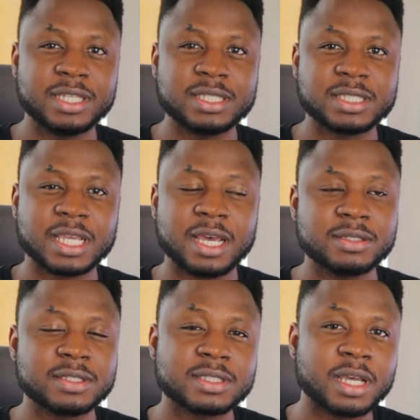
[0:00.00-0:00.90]
this
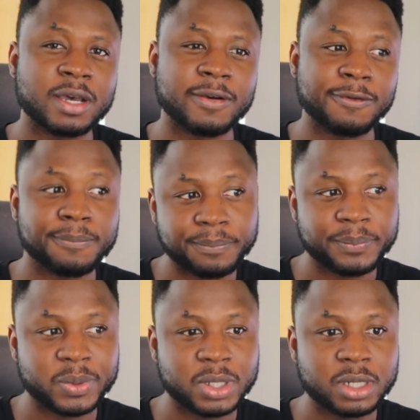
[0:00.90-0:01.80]
sounds
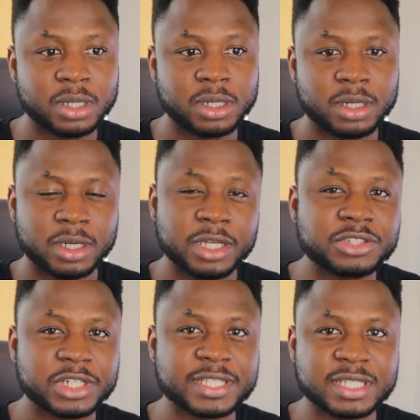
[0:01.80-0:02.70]

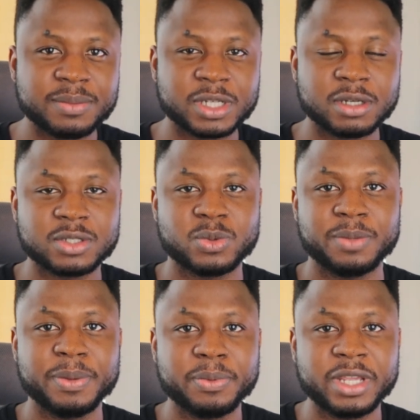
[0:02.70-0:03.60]
interesting because when
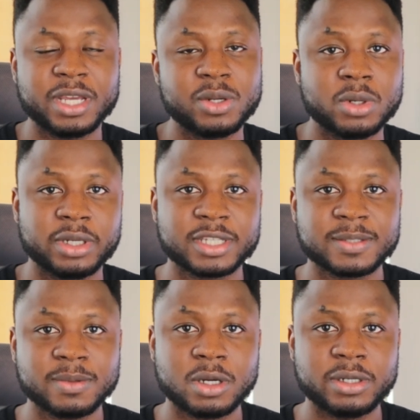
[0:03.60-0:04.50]
people hear the word
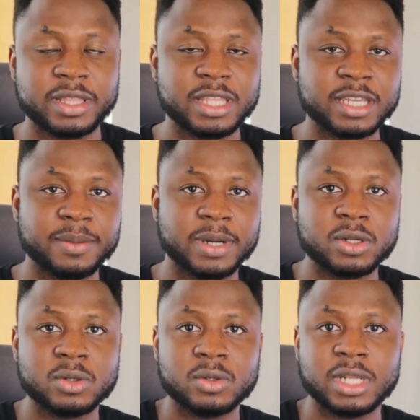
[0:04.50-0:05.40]
explore, they think about,
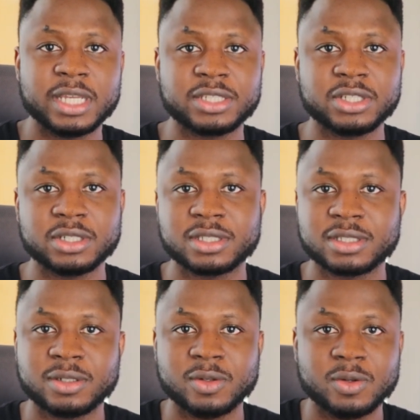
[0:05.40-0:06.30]
oh, let's
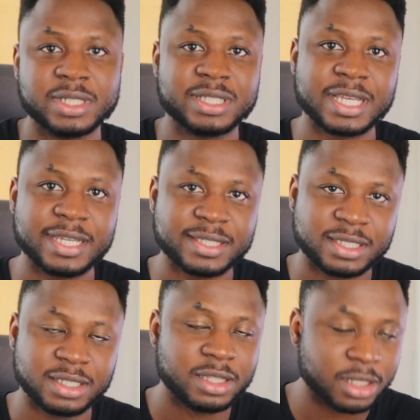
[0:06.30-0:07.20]
just go and
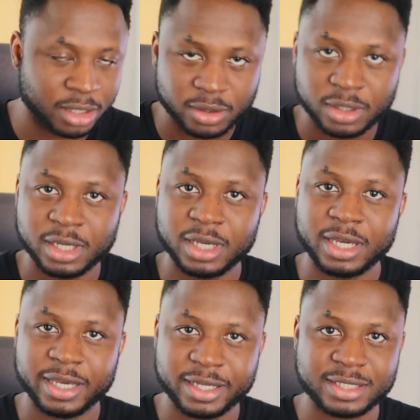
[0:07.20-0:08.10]
sightsee. No,
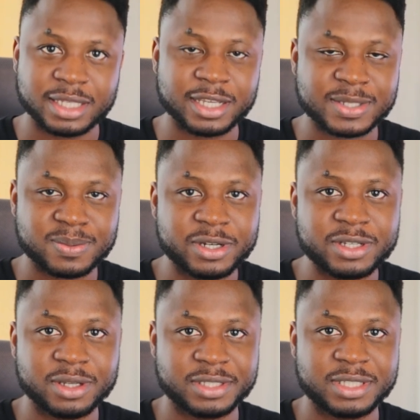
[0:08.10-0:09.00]
it's exploring
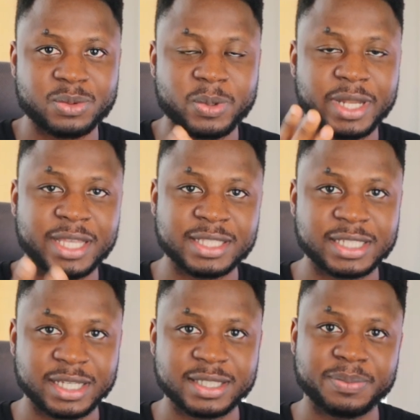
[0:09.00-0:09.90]
your city with
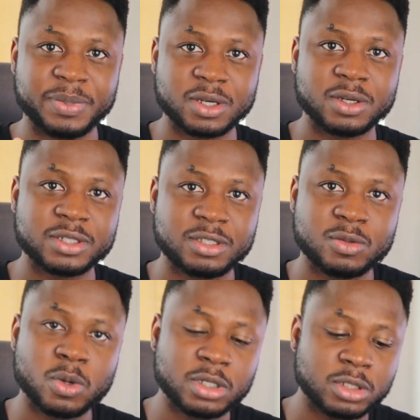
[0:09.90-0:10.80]
intent because you
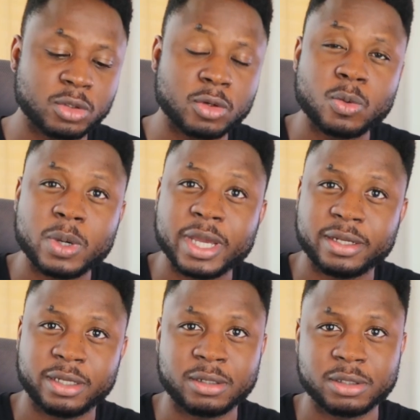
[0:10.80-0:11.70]
want to know where
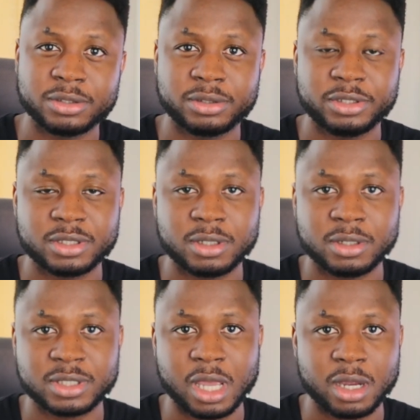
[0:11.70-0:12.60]
the grocery
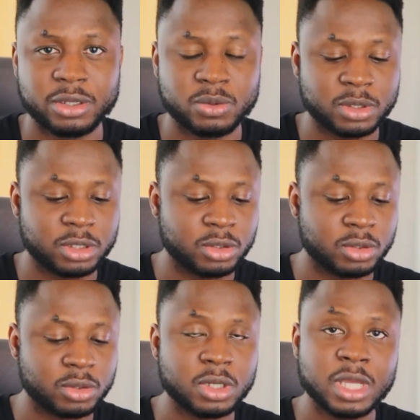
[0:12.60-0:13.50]
stores are. You want to
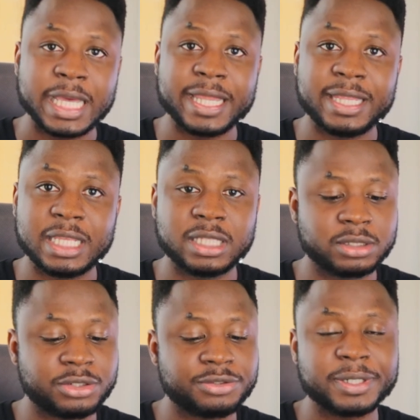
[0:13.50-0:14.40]
know the
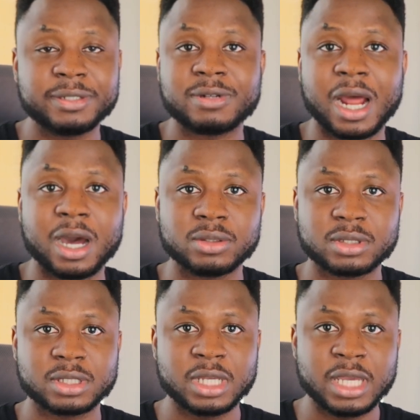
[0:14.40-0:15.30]
train
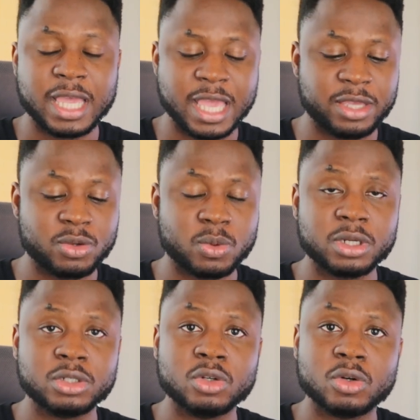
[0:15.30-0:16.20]
routes, and you want
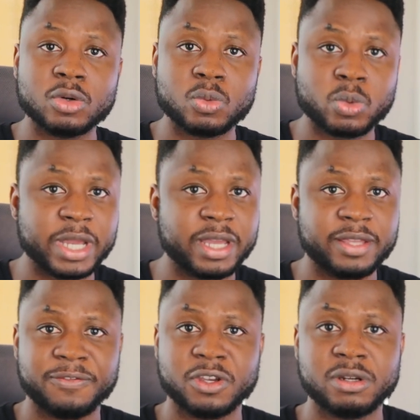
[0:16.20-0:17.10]
to know where,
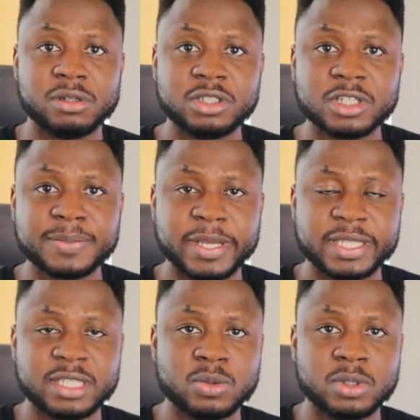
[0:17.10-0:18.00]
if you're a religious
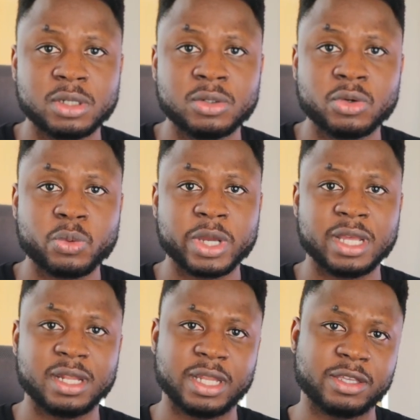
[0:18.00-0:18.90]
person, you want to know
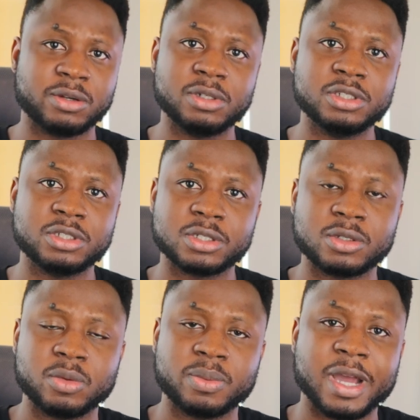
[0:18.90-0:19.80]
where like your religious
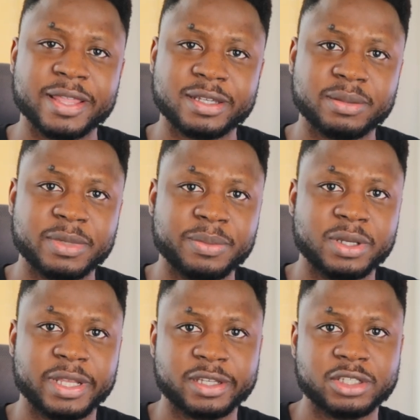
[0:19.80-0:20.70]
group gather, maybe
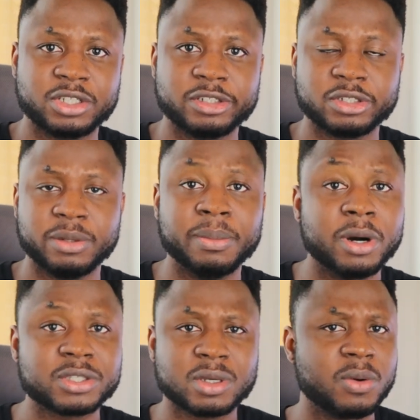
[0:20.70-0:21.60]
like a church or a
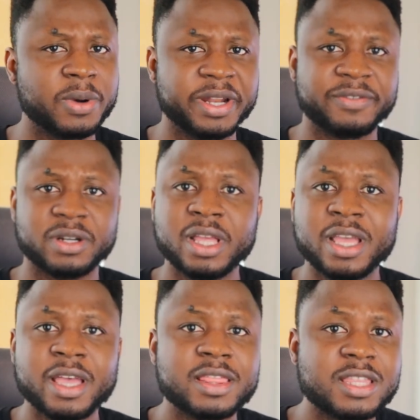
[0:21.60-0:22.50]
mosque or whatever.
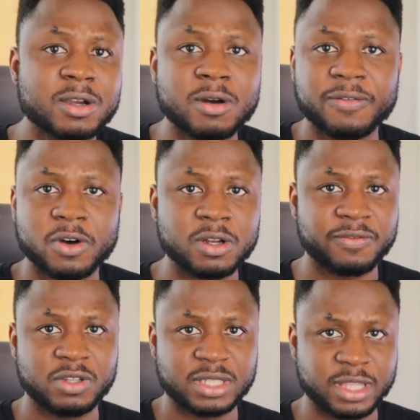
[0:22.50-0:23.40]
Think of all
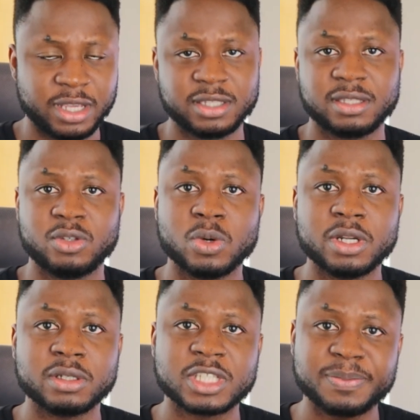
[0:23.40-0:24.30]
of these things. You want
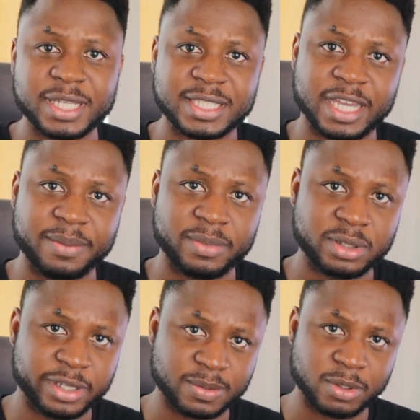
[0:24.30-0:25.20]
to spend time
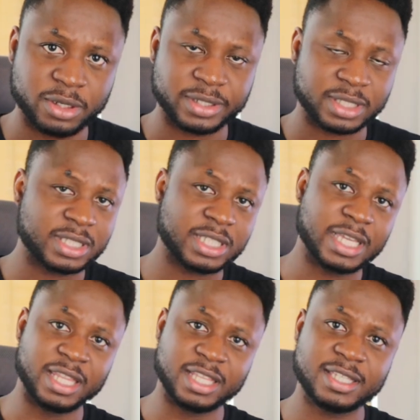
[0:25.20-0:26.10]
to explore your
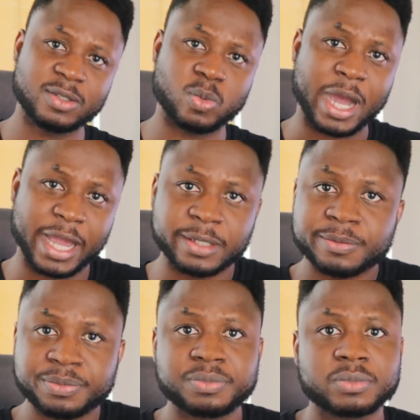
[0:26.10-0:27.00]
city, and this is why
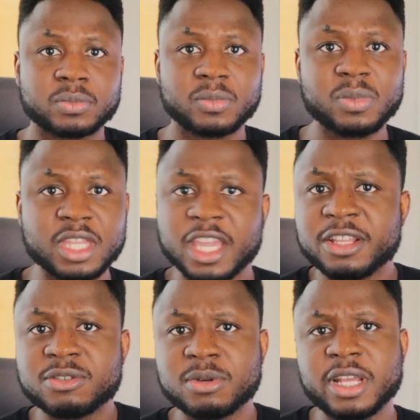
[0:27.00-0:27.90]
it
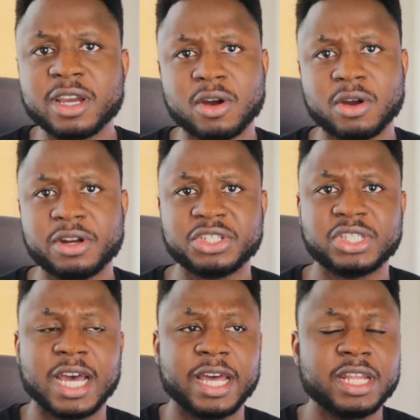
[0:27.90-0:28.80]
is really
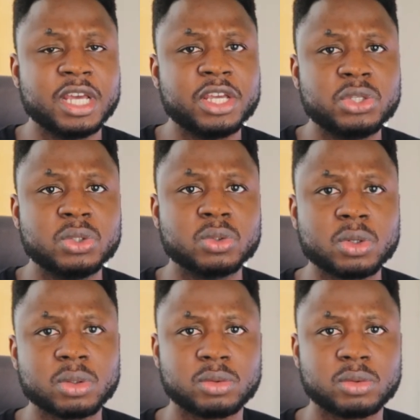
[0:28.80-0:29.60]
encouraged that you